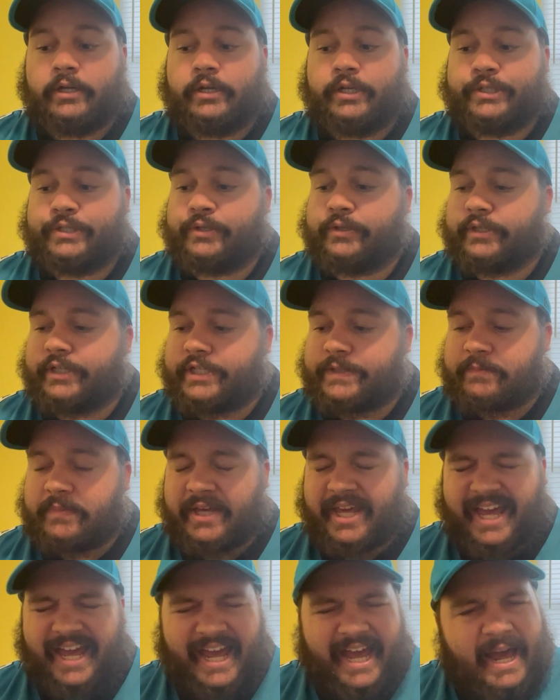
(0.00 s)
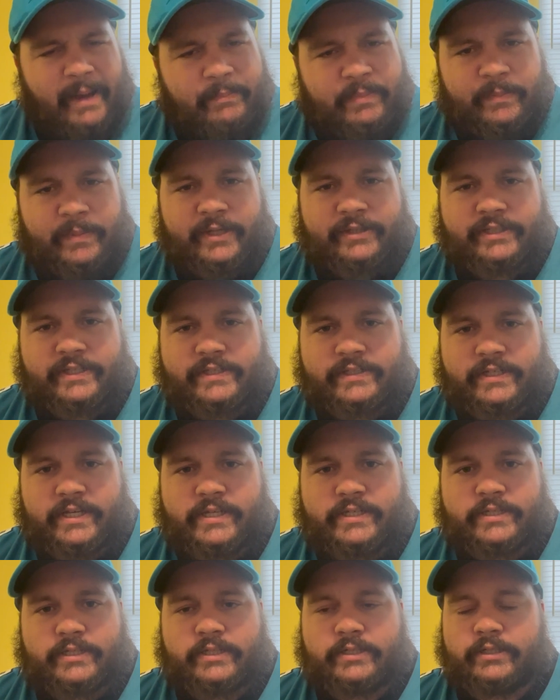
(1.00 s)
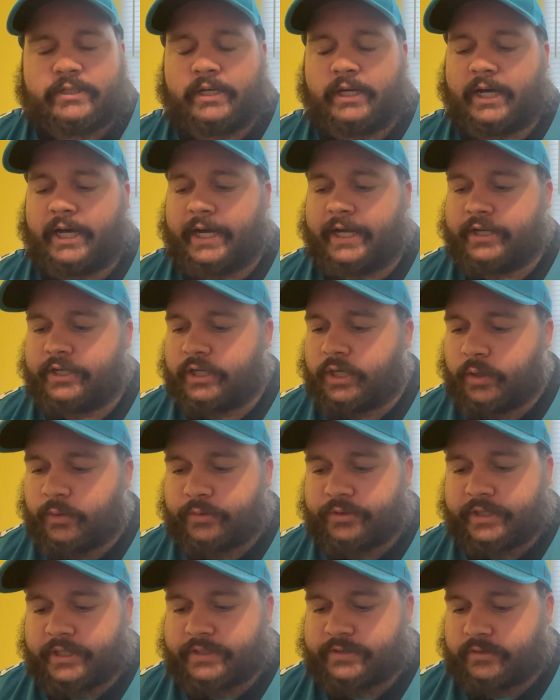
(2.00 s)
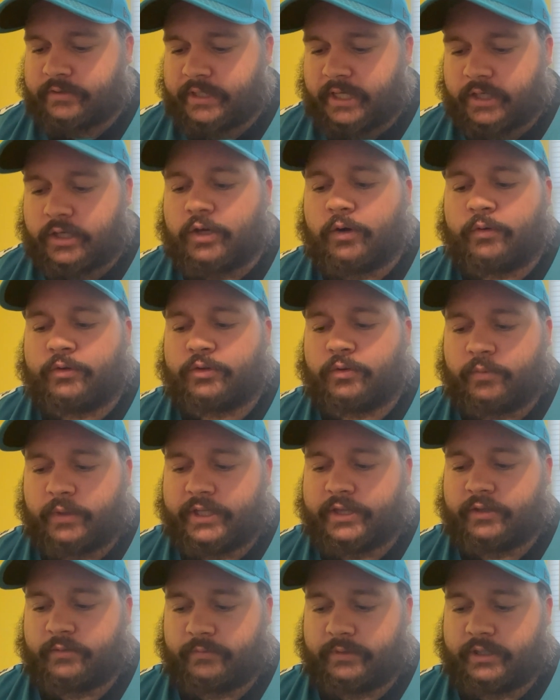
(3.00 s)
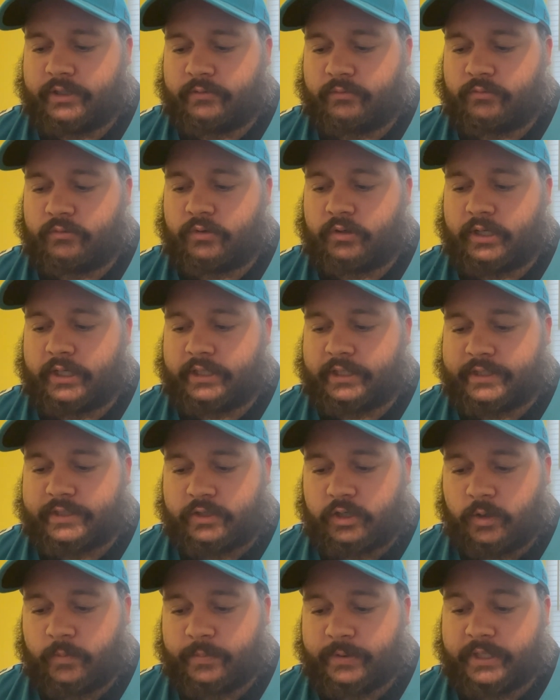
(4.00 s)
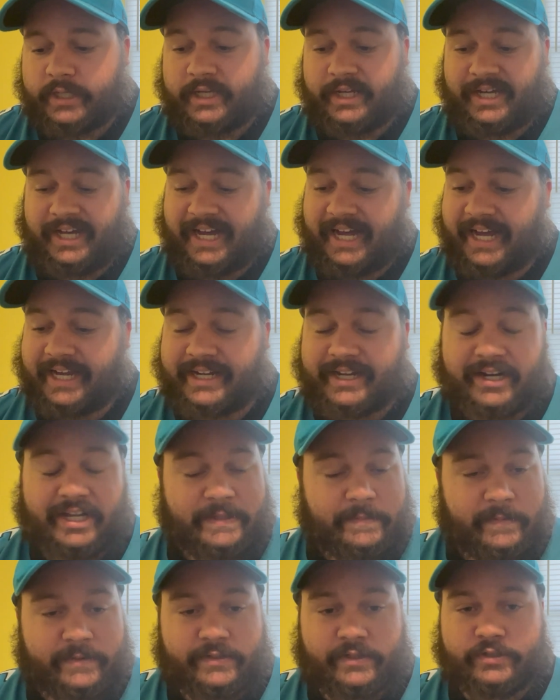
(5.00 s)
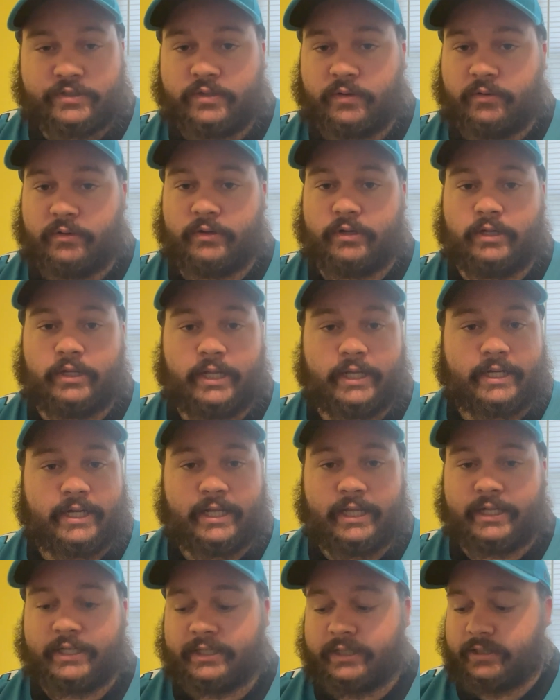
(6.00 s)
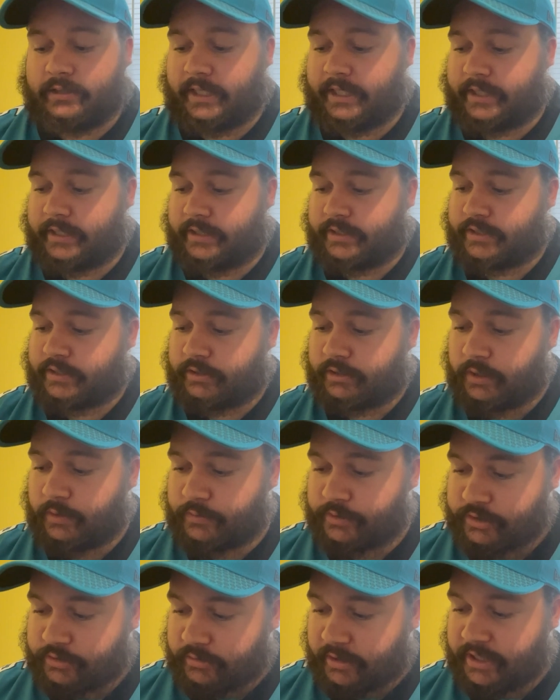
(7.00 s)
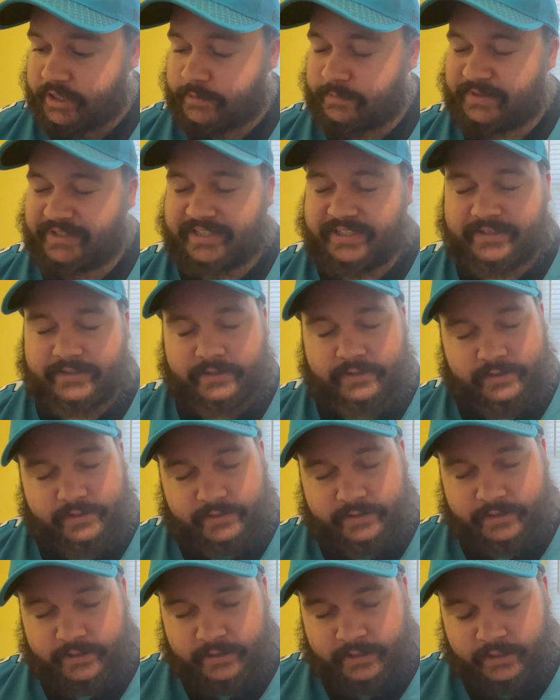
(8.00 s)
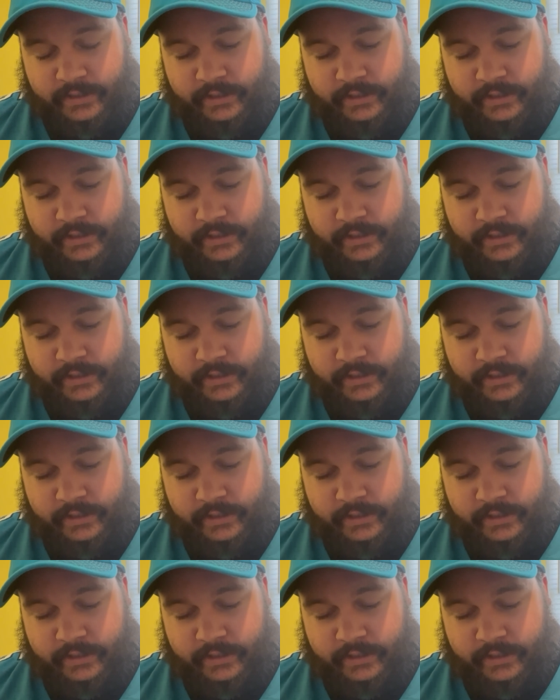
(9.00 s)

to at least be happy about the season. I know things are not going the way that we were at least hoping. I kind of expected this to go on like a slow stretch. But this is